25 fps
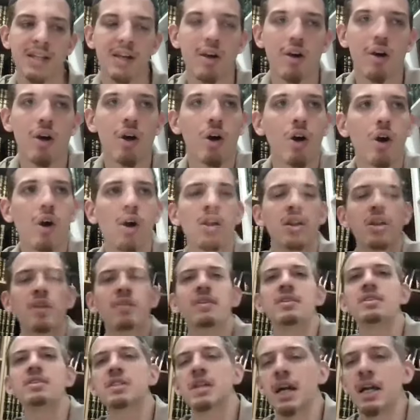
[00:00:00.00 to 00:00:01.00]
That all
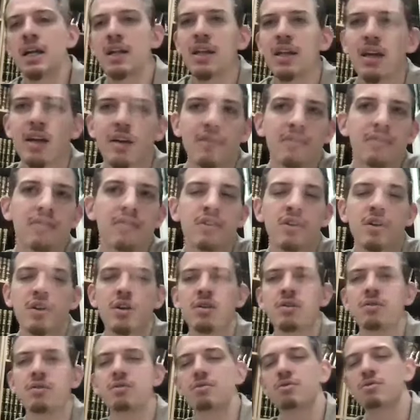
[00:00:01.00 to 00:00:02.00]
of these kind of like
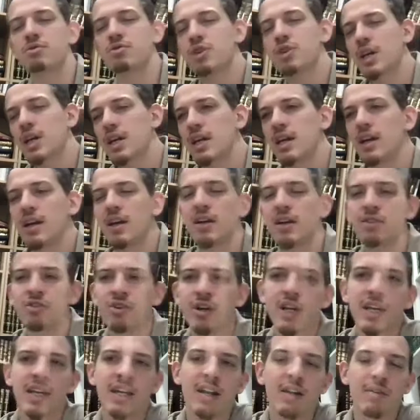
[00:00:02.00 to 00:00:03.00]
tricky,
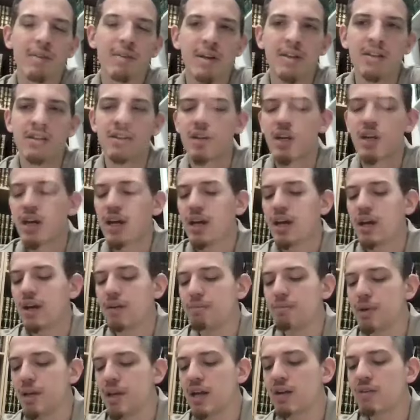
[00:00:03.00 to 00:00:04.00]
trying to get around,
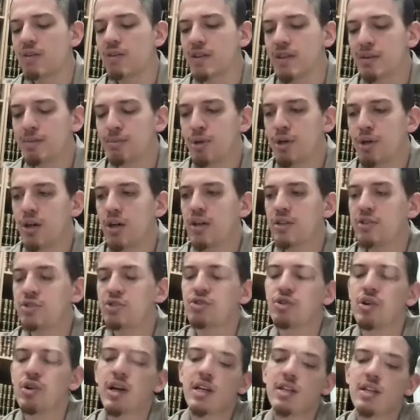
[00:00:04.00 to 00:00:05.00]
beating around the
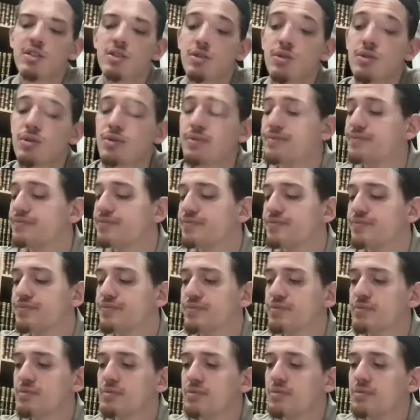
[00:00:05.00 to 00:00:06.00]
bush, trying to
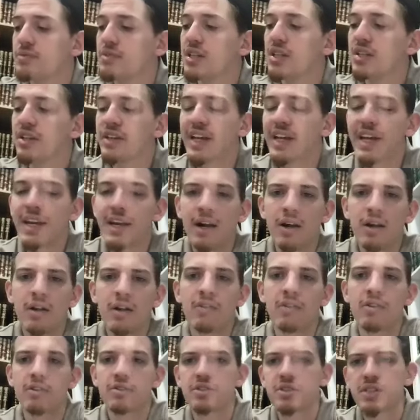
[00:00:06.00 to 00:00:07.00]
get out
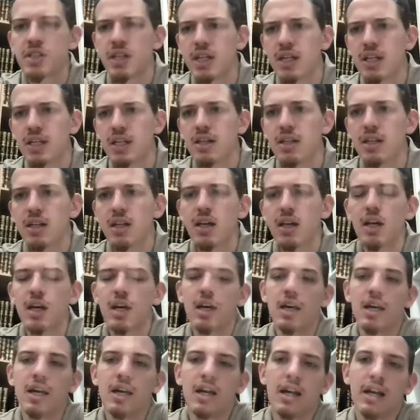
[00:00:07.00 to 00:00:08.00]
of their sin,
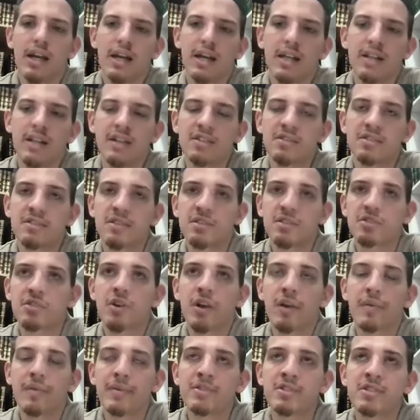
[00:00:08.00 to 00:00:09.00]
and these
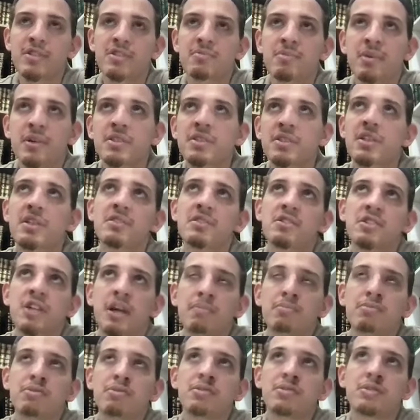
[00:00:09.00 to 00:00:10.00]
disagreements, these
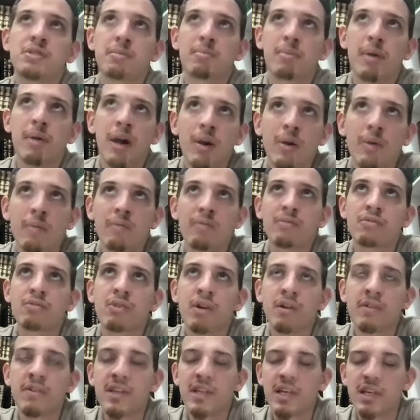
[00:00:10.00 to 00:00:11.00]
misconceptions about
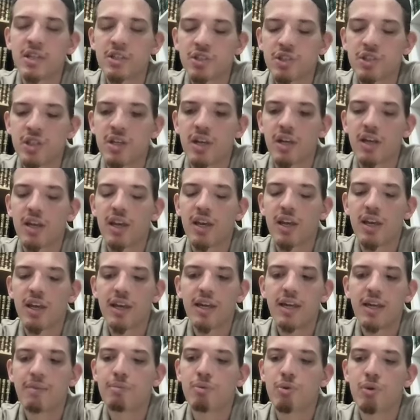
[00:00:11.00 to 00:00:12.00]
revelation and
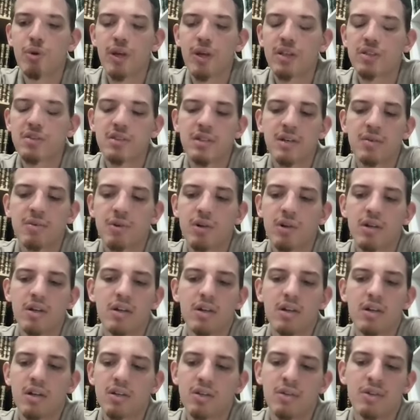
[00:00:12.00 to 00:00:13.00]
key points that
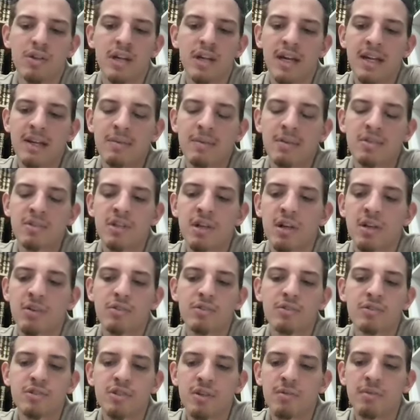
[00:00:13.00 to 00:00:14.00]
were unanimous and
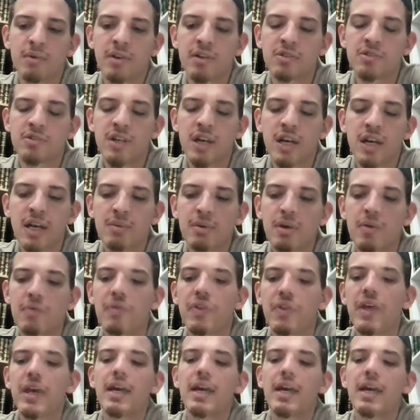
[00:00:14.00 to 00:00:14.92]
understood by the Sahaba,